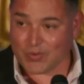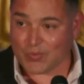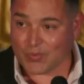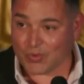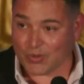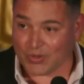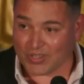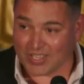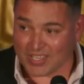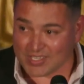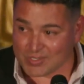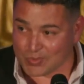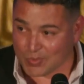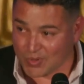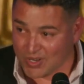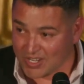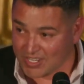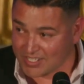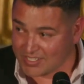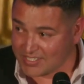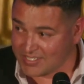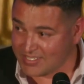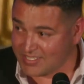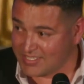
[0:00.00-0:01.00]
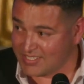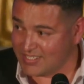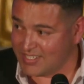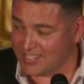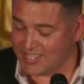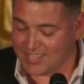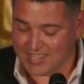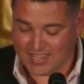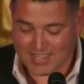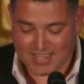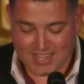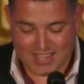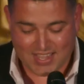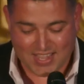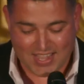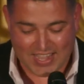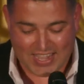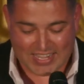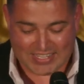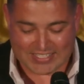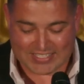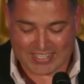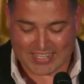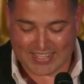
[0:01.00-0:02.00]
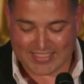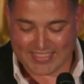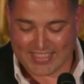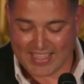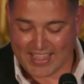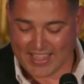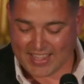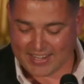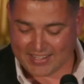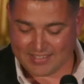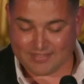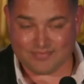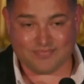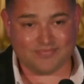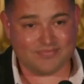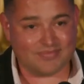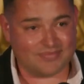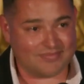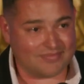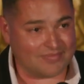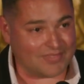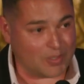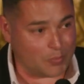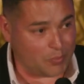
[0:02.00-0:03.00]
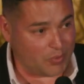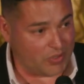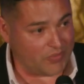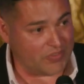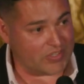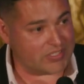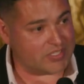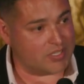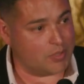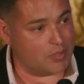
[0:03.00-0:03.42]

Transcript: Well, guess what? I did that the previous